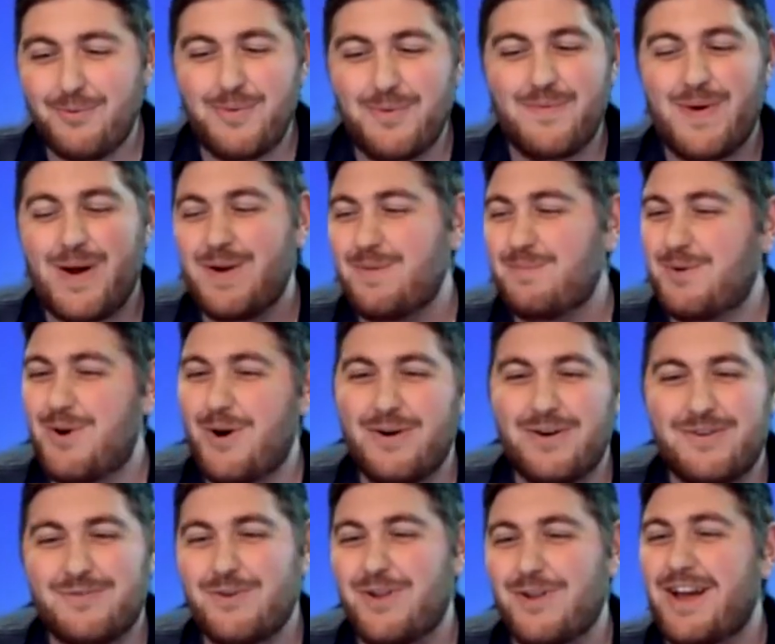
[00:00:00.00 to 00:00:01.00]
We wound up
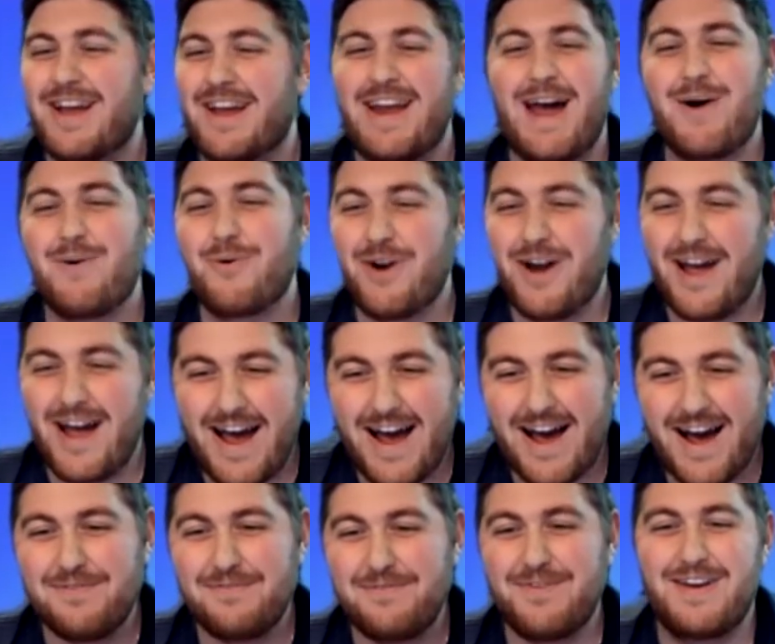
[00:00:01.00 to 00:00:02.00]
going for like an hour and a
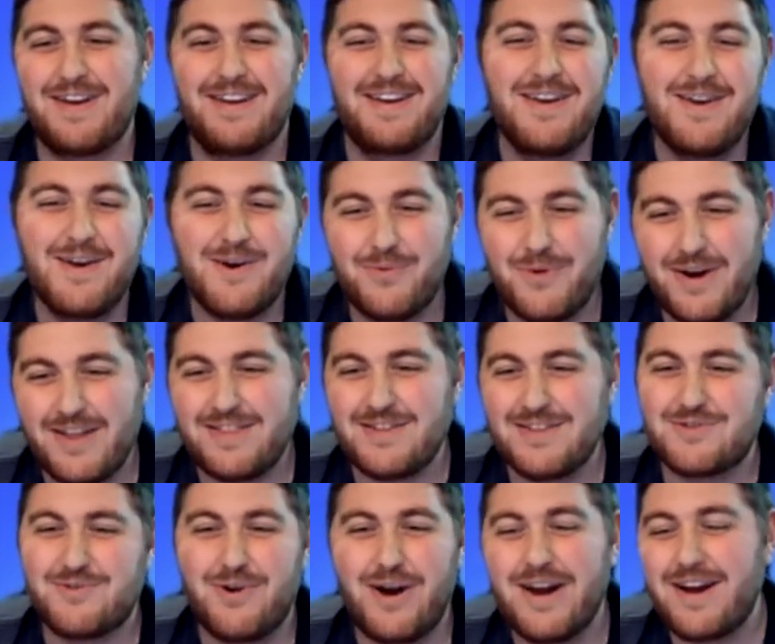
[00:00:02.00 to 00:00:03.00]
half, and we had
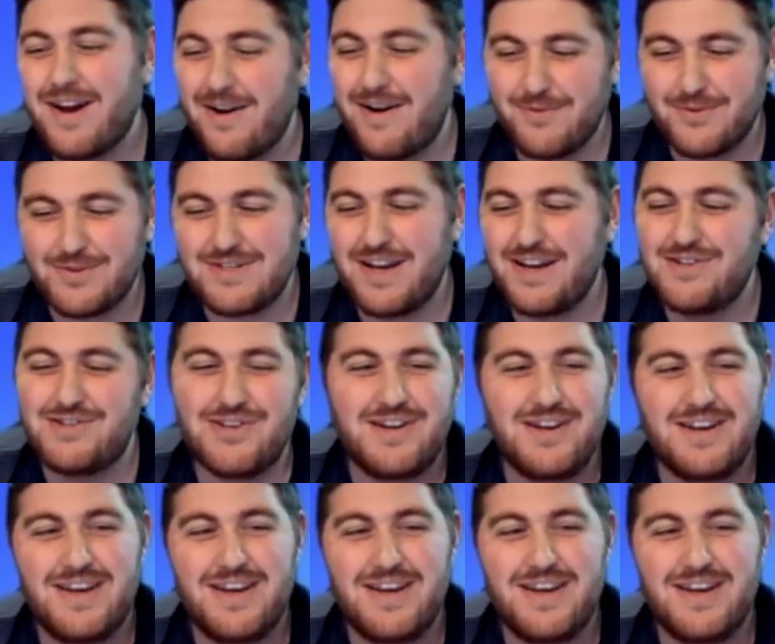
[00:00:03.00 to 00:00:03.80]
this great conversation.